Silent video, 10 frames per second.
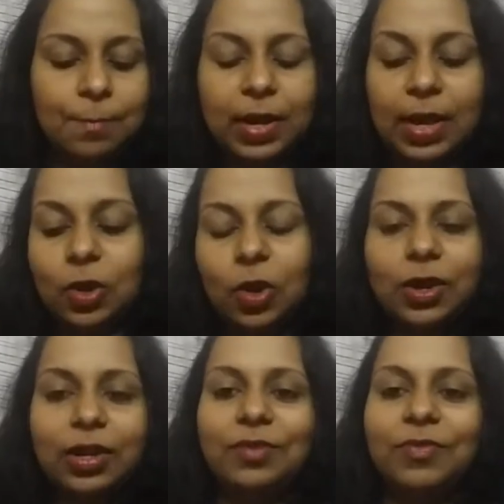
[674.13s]
but I
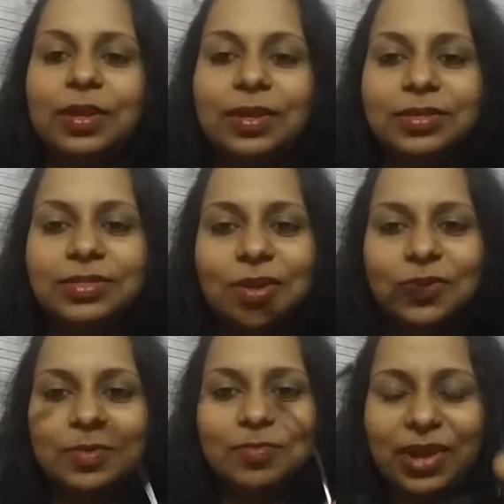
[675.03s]
got it very
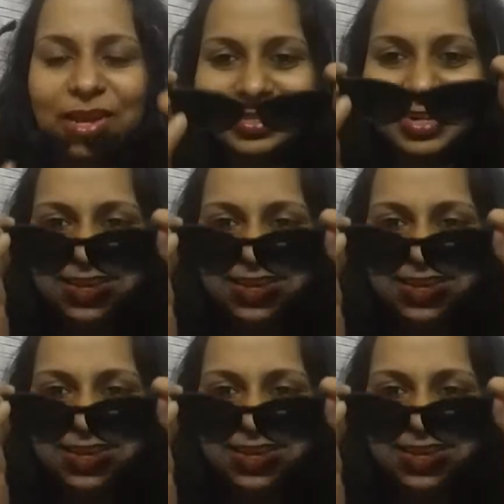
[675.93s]
discounted price,